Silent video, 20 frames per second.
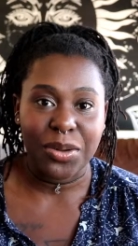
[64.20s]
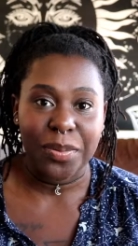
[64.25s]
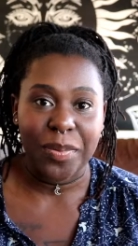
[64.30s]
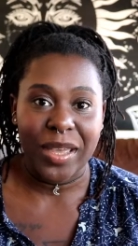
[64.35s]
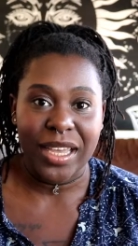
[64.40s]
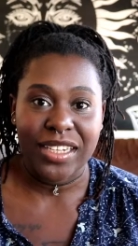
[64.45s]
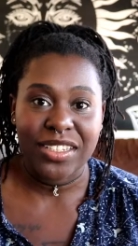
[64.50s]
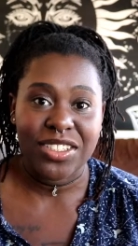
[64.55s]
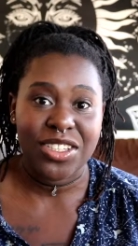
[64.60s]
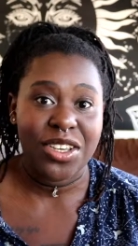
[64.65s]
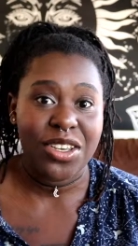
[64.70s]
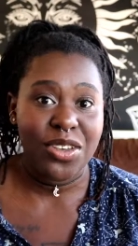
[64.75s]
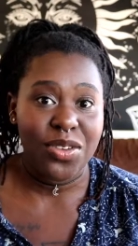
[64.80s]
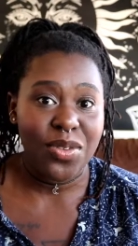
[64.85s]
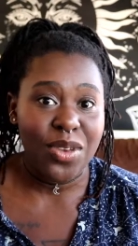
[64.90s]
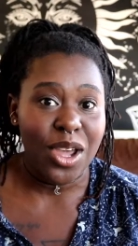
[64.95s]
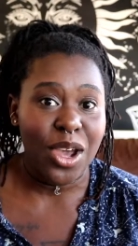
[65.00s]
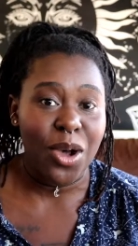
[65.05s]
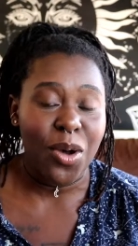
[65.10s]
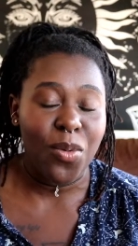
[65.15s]
bit so
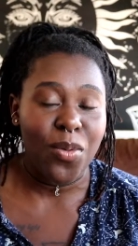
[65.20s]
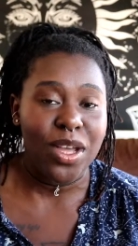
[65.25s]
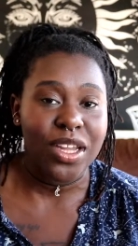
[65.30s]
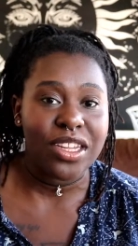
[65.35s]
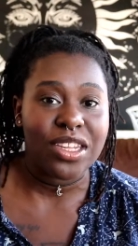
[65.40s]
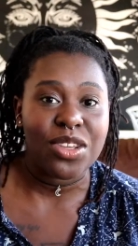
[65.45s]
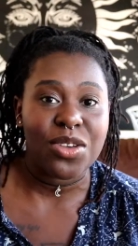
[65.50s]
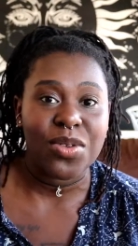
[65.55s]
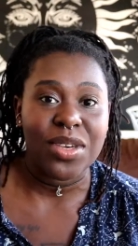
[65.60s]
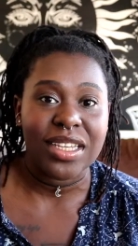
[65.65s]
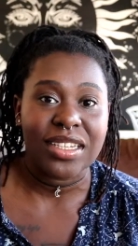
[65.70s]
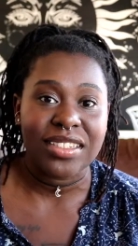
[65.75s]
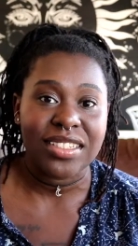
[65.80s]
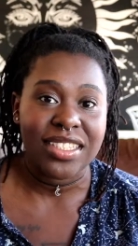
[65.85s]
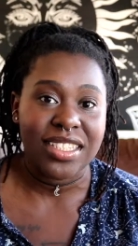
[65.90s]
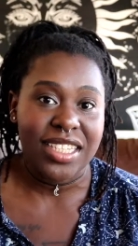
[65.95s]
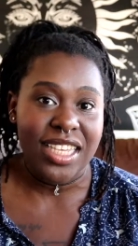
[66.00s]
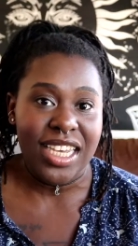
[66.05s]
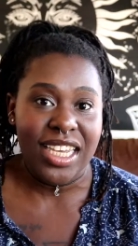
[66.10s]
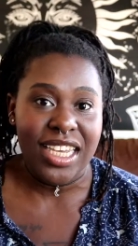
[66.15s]
you know what you can
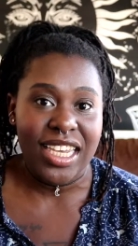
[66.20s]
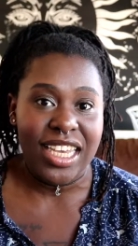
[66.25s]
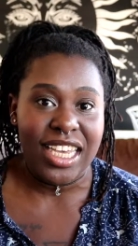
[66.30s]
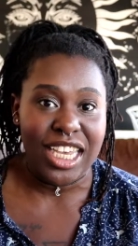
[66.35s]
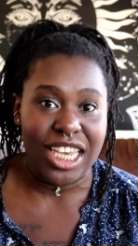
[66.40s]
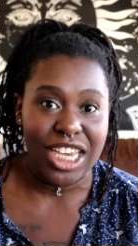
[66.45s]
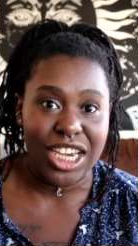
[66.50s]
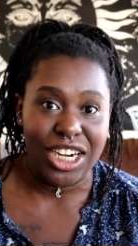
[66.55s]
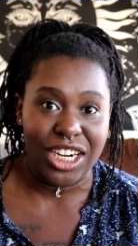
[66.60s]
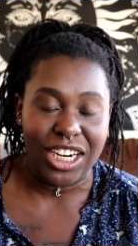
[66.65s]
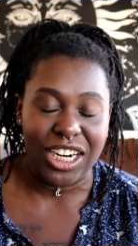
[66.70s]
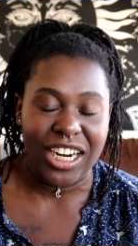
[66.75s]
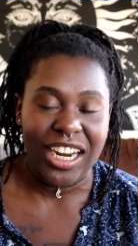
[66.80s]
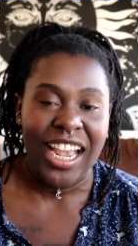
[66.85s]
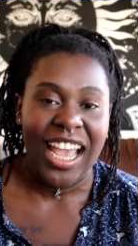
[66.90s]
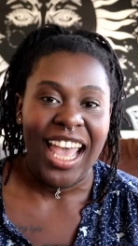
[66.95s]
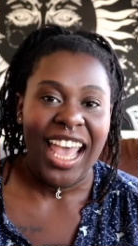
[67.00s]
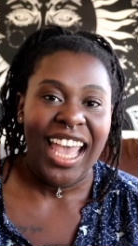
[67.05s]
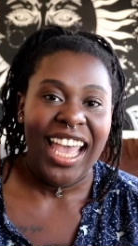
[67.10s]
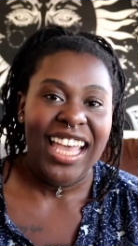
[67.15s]
see here
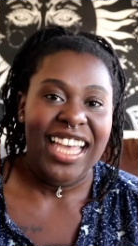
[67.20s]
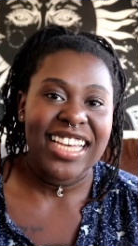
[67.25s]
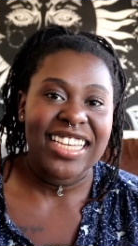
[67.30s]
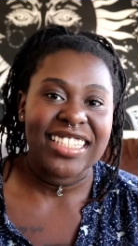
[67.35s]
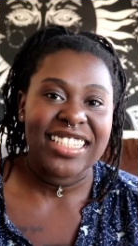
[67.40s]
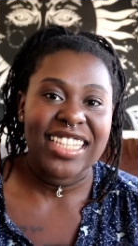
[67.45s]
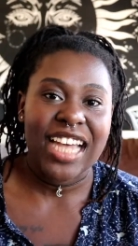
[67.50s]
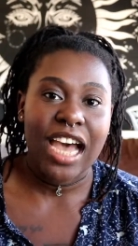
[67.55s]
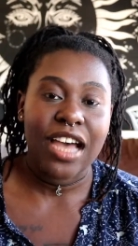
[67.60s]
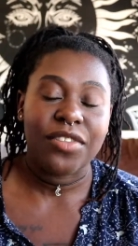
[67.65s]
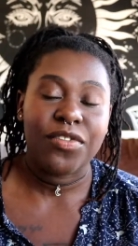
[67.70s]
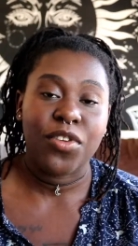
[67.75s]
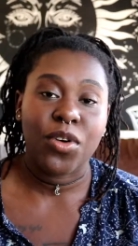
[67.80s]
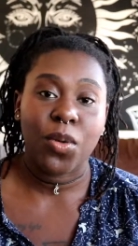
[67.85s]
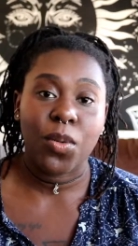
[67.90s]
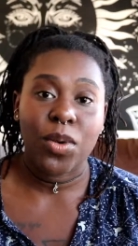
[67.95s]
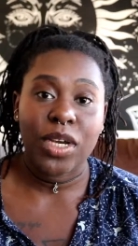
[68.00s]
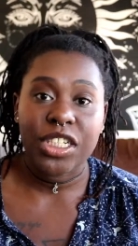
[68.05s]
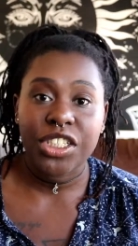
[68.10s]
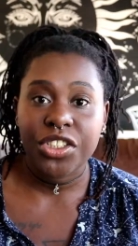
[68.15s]
is that
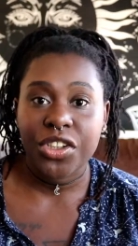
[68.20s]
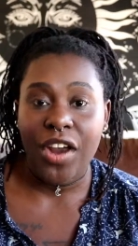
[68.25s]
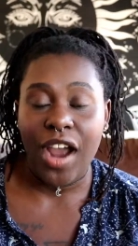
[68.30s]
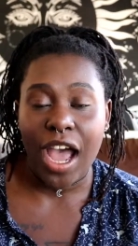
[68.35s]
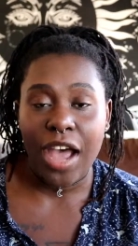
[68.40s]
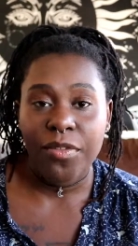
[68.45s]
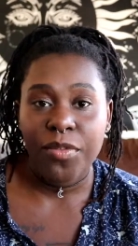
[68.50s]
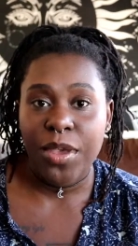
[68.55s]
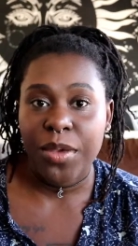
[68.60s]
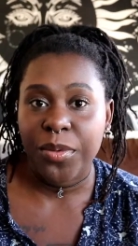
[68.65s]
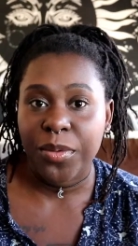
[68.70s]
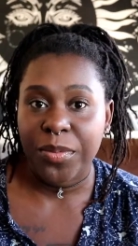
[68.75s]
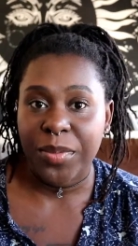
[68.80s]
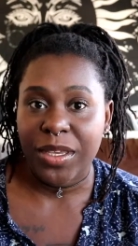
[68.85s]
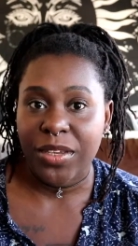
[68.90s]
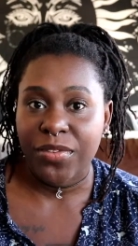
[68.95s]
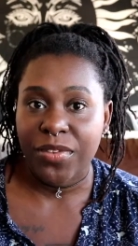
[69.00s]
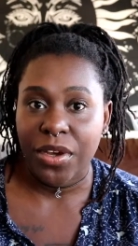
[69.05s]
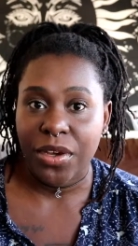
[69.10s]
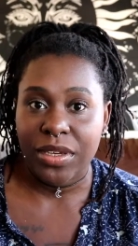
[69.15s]
for witchcraft, we will
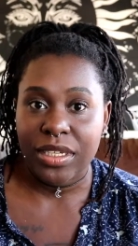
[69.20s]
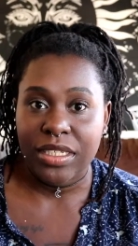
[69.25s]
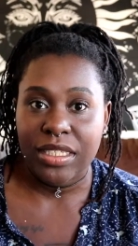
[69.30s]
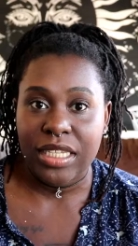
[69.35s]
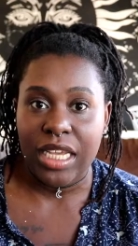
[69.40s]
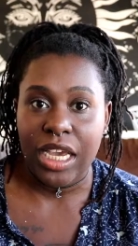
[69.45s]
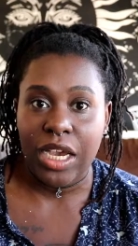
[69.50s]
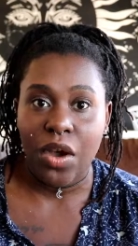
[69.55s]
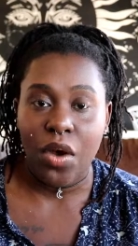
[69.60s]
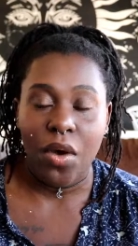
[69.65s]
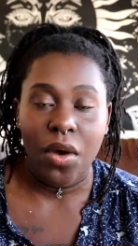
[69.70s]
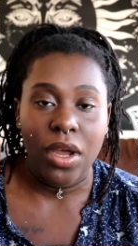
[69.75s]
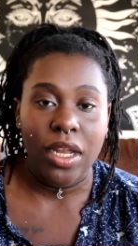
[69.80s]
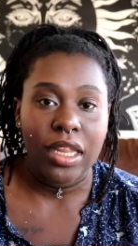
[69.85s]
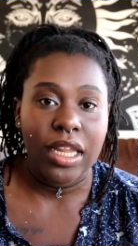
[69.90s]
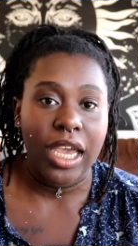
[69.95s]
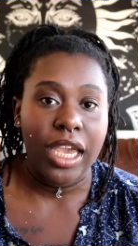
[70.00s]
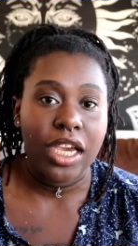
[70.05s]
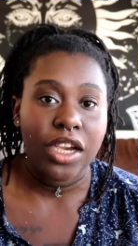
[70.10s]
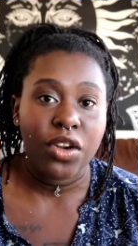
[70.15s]
be focusing on
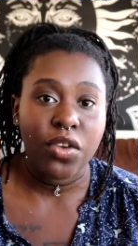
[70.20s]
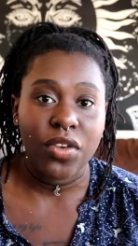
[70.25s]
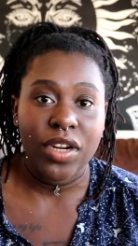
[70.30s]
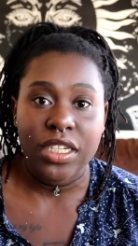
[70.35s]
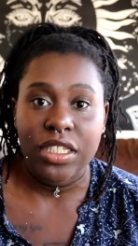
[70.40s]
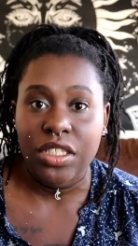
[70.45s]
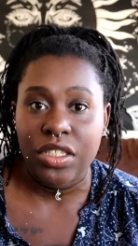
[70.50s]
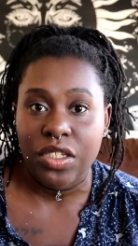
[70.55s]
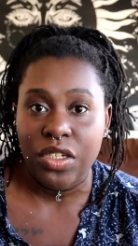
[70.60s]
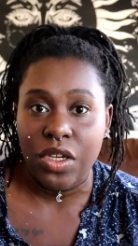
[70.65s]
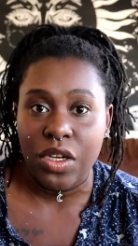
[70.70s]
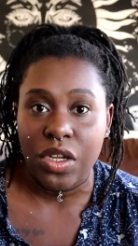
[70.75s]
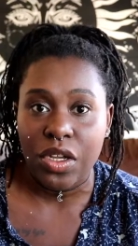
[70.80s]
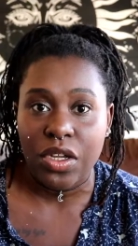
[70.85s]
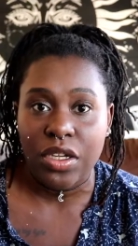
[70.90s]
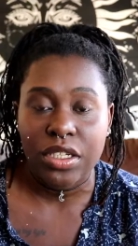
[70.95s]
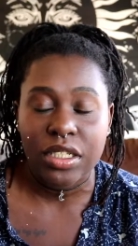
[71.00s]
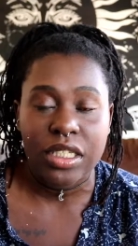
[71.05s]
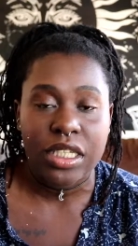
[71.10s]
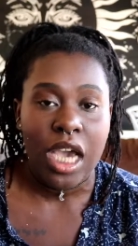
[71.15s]
like
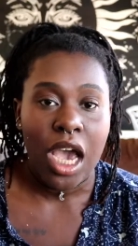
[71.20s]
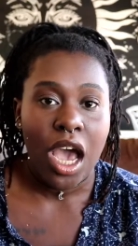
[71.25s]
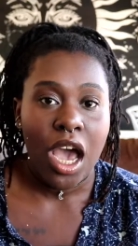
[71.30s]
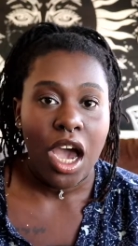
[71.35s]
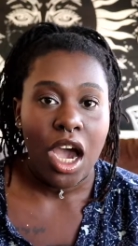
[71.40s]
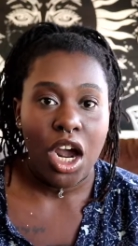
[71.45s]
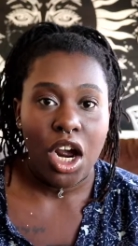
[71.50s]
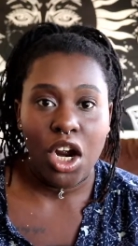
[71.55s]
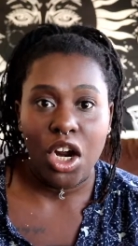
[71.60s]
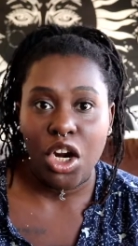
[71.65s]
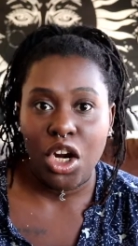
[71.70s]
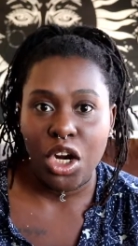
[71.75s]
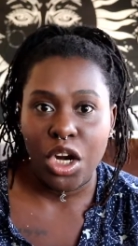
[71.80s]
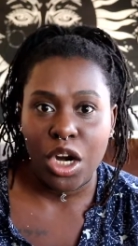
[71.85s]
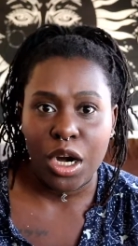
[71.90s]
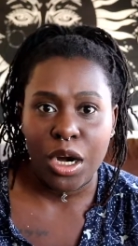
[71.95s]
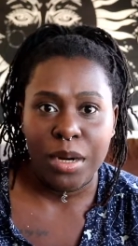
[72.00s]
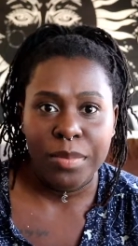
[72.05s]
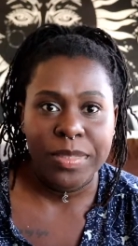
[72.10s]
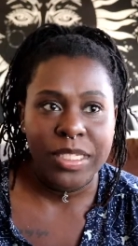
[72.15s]
crystals,
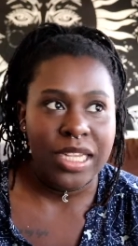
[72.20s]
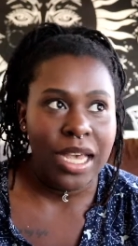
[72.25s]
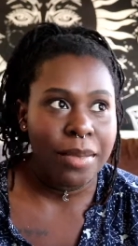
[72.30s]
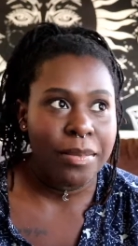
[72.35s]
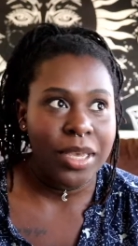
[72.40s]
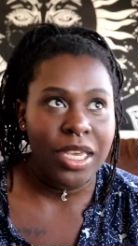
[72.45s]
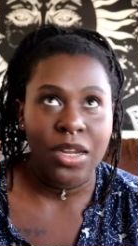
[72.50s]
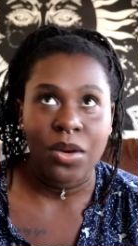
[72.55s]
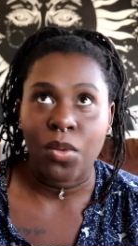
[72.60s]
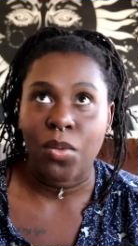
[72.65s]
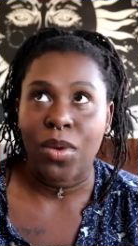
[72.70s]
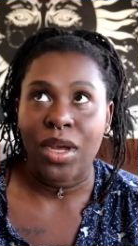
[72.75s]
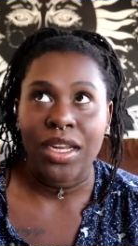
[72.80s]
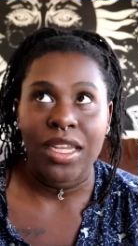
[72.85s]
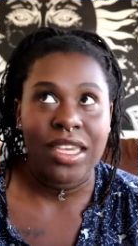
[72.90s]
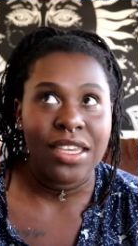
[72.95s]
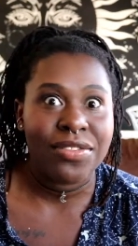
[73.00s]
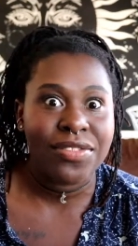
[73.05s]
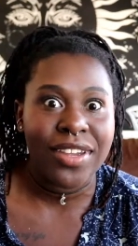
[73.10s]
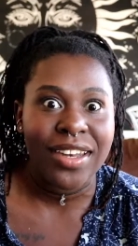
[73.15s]
herbs. I mean, what
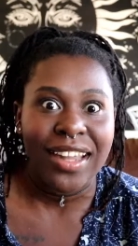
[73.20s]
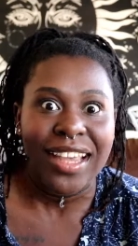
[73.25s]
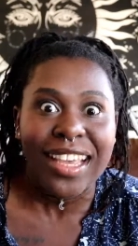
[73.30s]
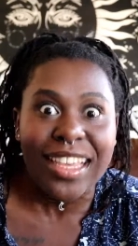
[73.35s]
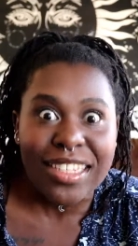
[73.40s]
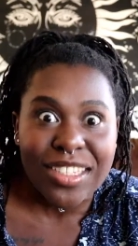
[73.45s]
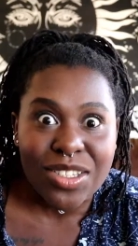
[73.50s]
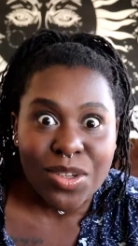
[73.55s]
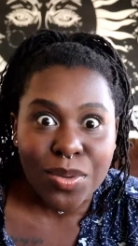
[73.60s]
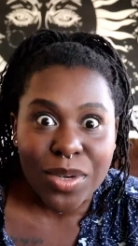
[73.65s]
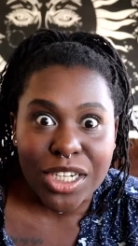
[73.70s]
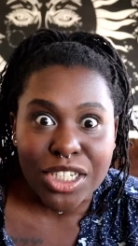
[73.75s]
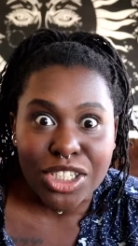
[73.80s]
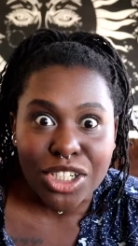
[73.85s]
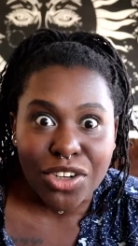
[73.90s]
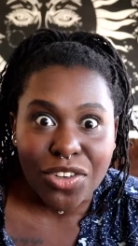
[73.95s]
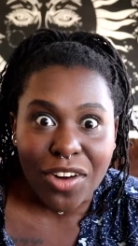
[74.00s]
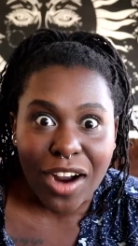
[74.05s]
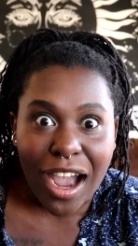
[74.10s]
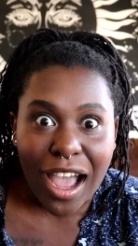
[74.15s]
even is
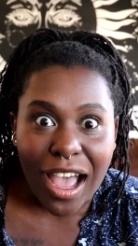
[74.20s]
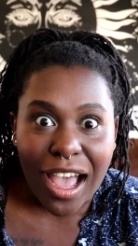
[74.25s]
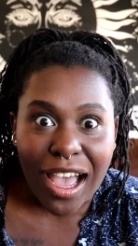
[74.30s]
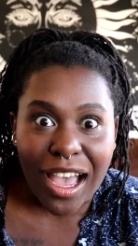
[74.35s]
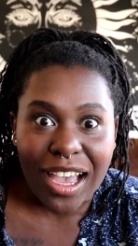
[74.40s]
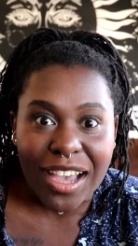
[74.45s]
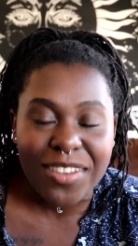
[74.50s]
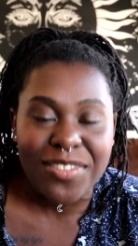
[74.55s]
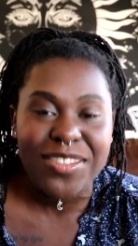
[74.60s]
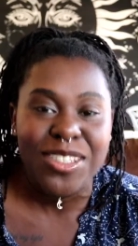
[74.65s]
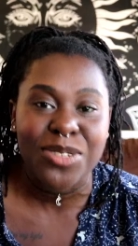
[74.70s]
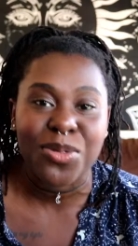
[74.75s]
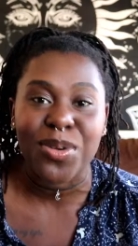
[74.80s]
witchcraft?